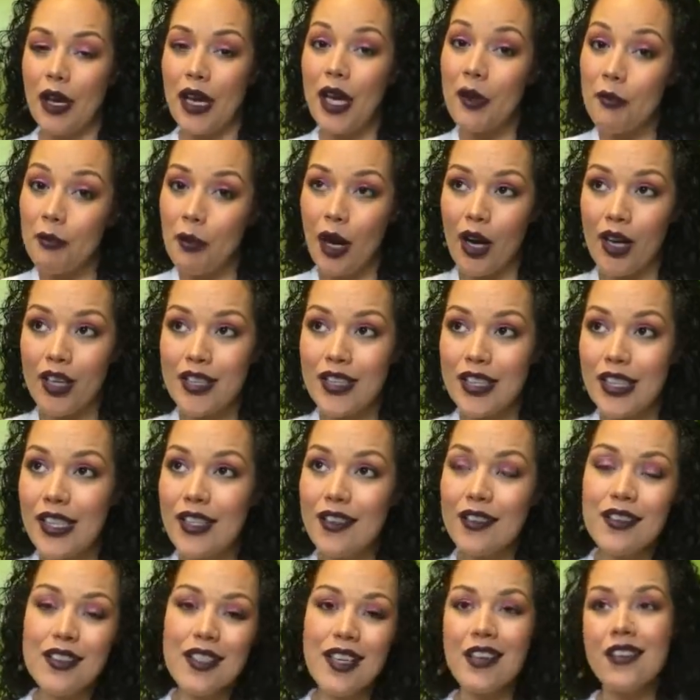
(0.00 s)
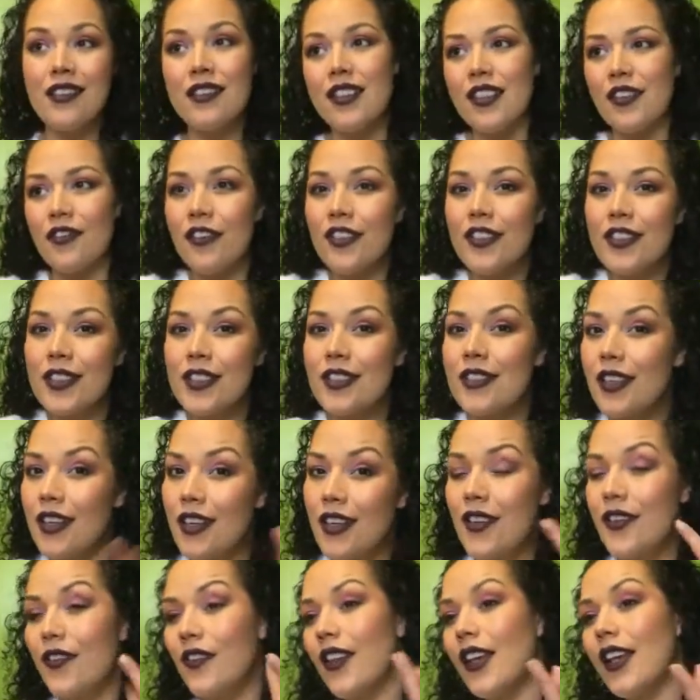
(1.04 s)
unboxings and different
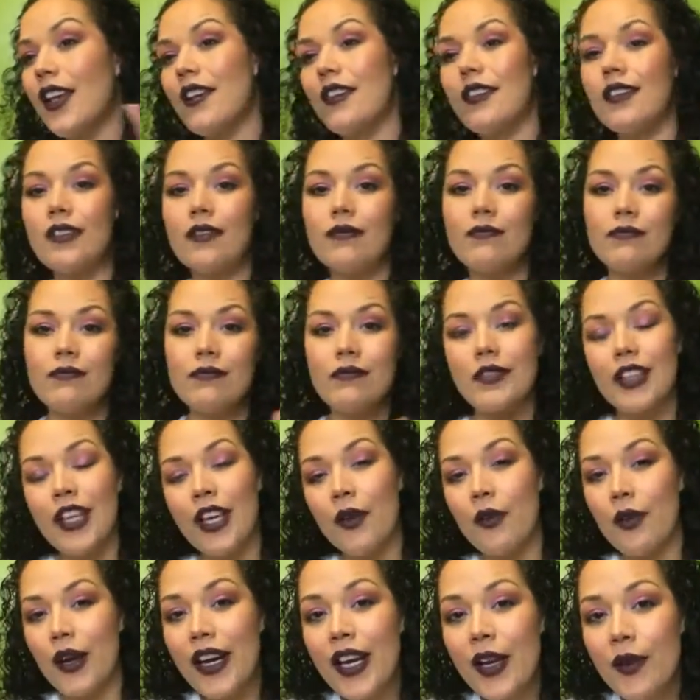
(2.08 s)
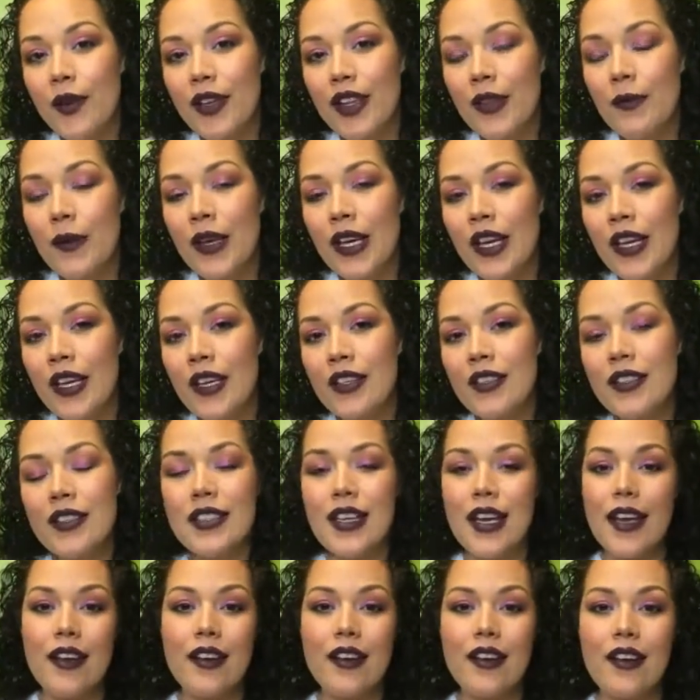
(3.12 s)
stuff, like get ready with me's
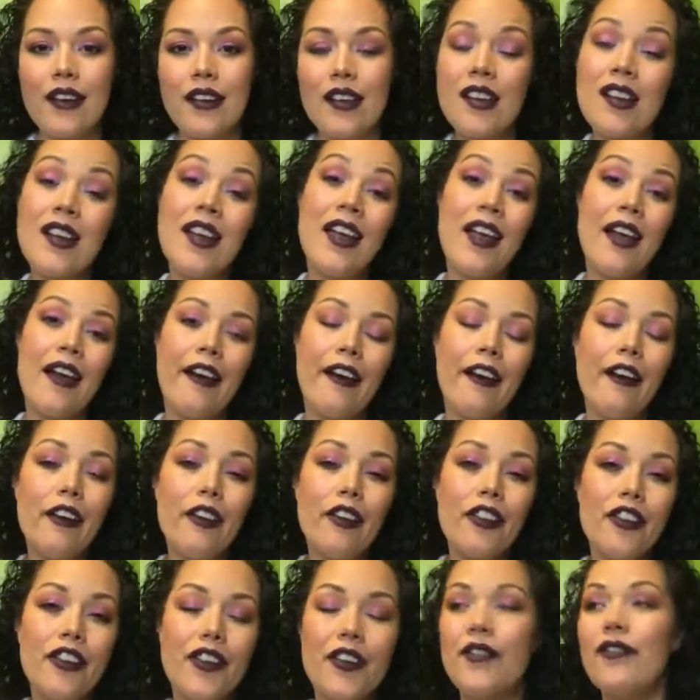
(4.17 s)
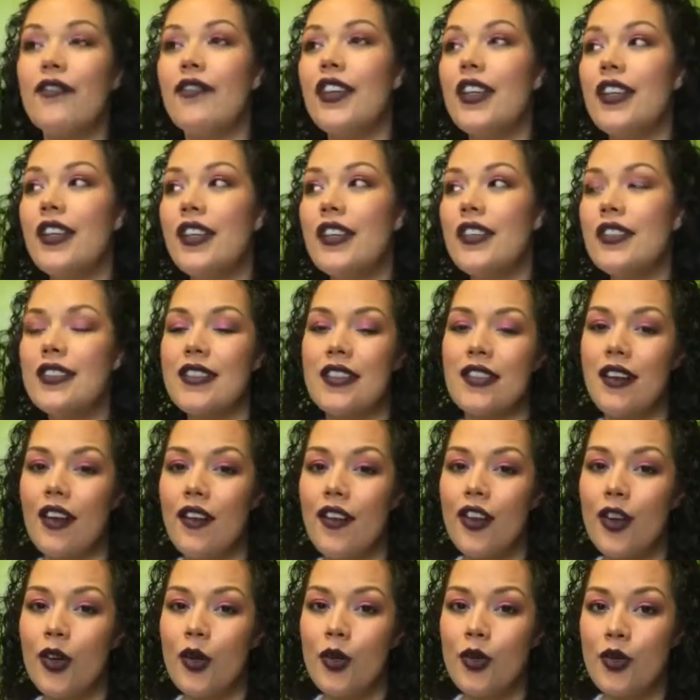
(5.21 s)
and health and fitness and
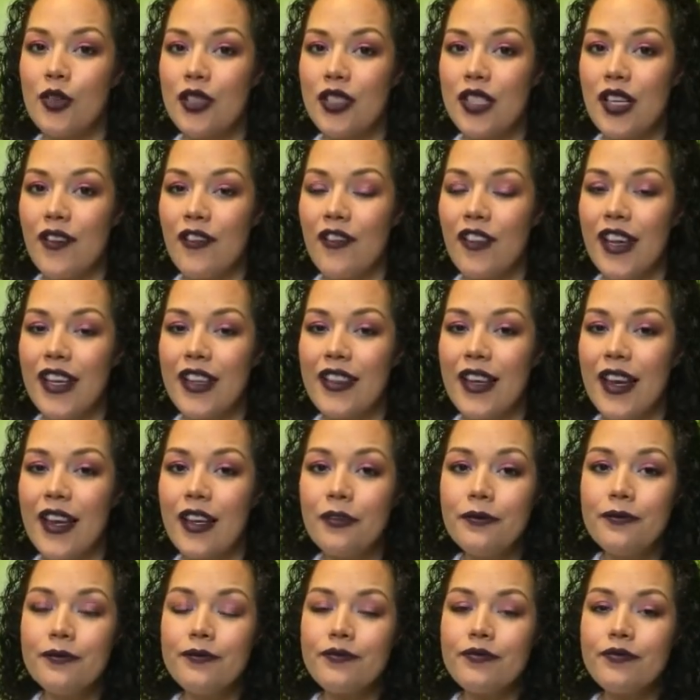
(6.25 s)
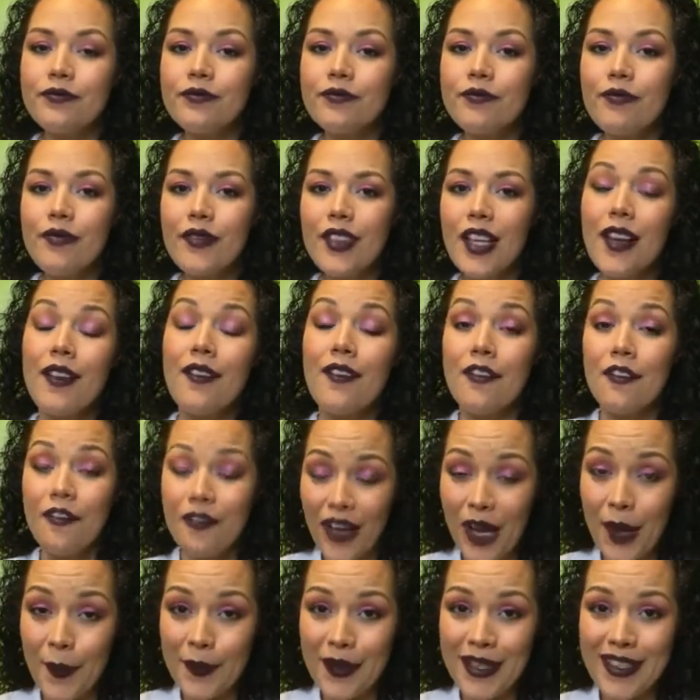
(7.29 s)
other cool stuff like that,
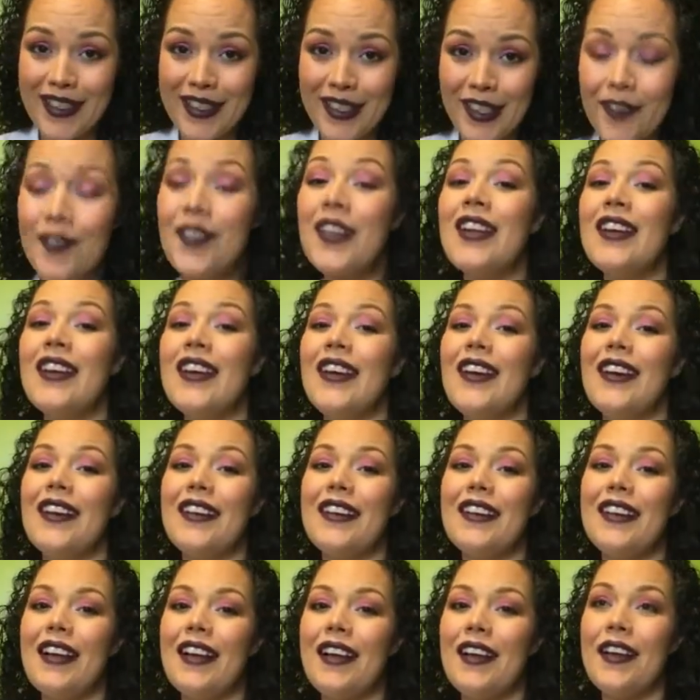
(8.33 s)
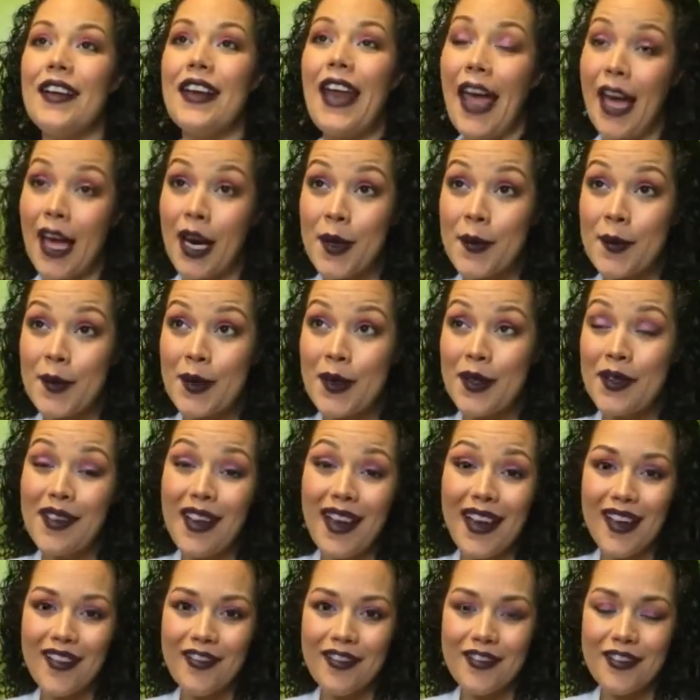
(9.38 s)
family stuff, and animal,
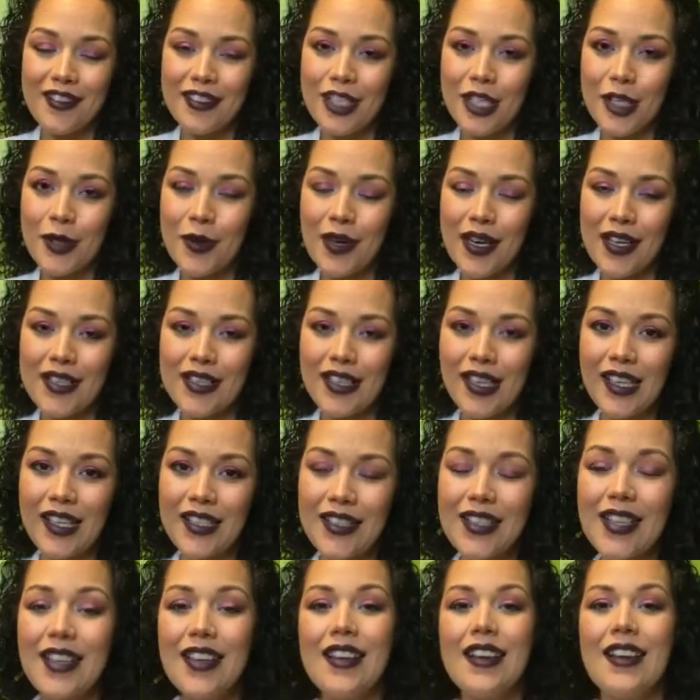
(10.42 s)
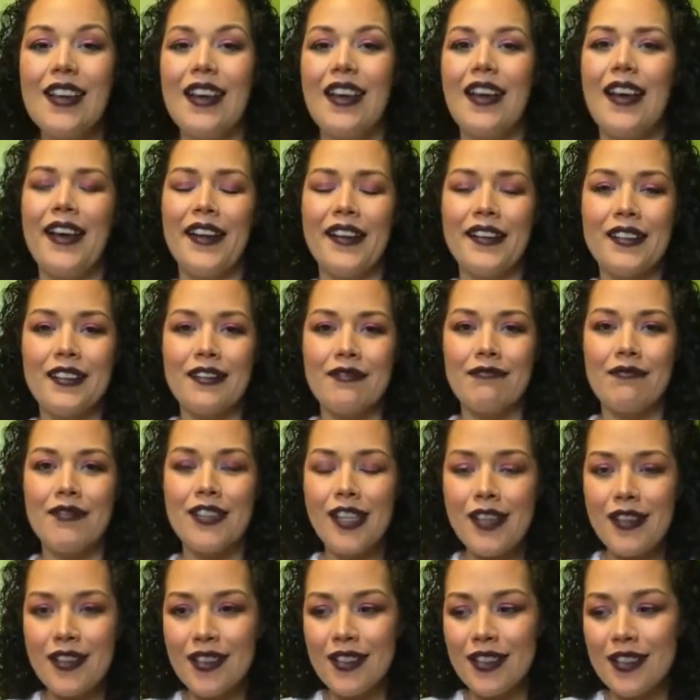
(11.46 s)
I have 2 huskies and
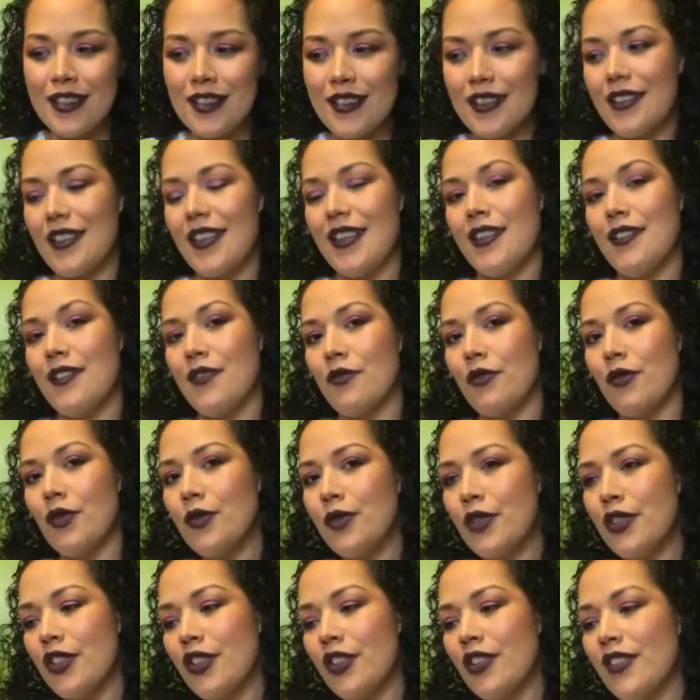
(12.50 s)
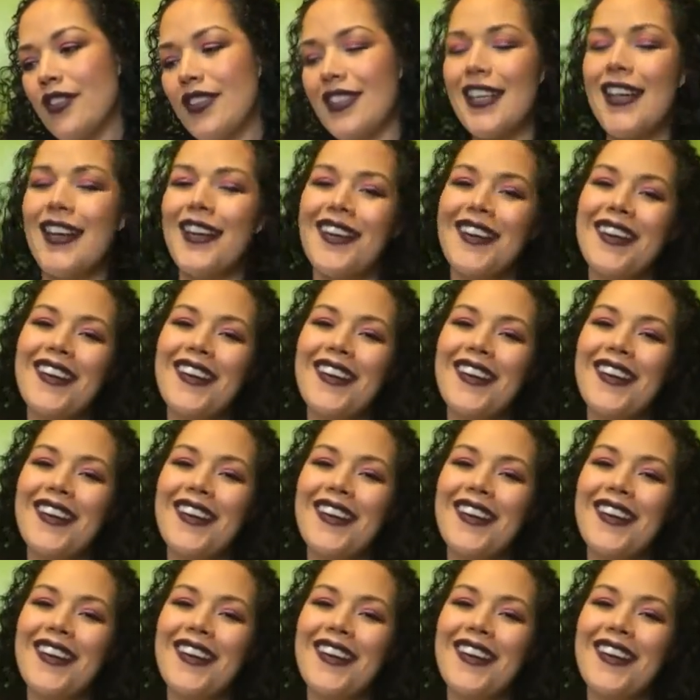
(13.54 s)
ducks and roosters.